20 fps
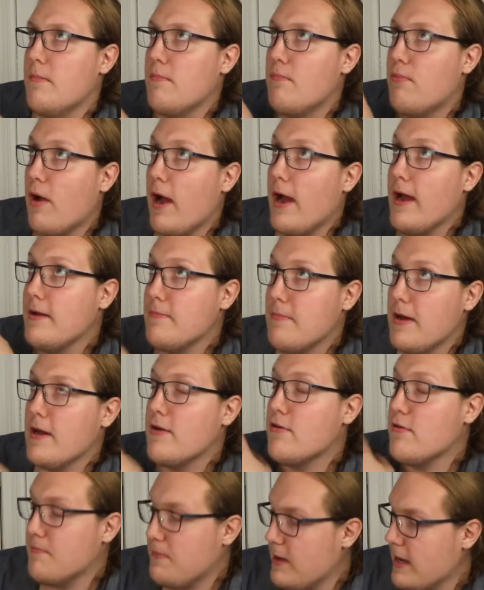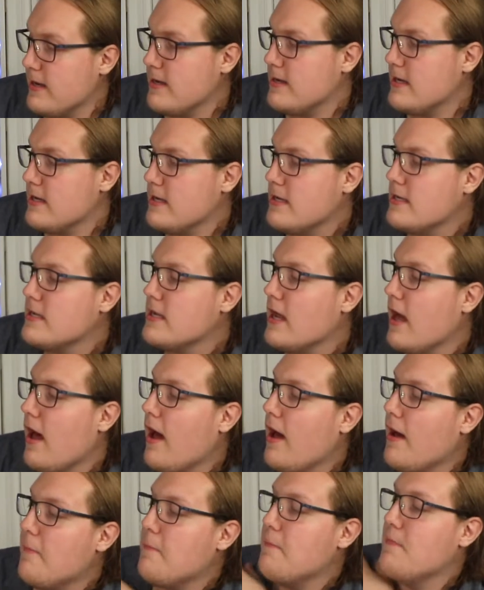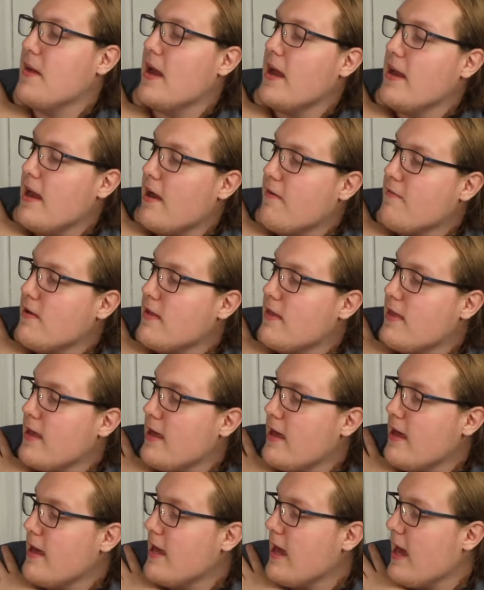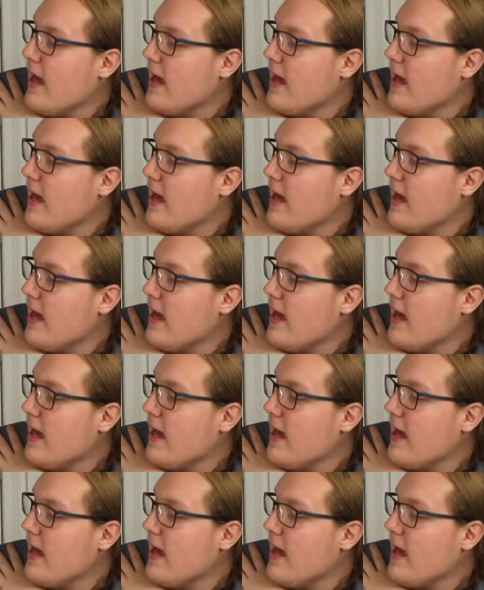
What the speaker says: Brian Michael Bendis and everything.